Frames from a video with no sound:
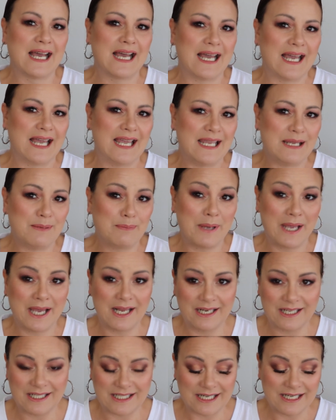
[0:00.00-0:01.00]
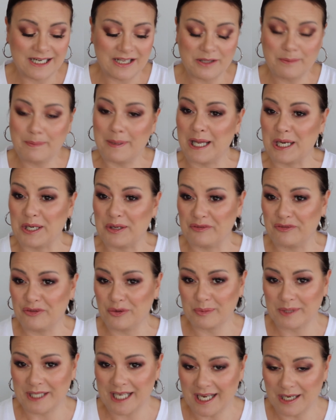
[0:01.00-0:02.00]
Another palette
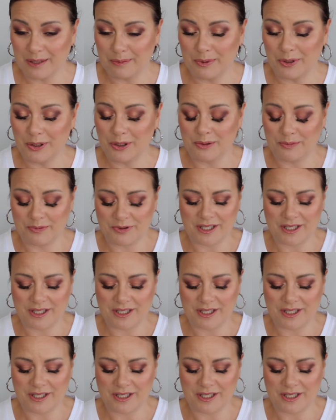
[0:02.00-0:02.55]
from Colourpop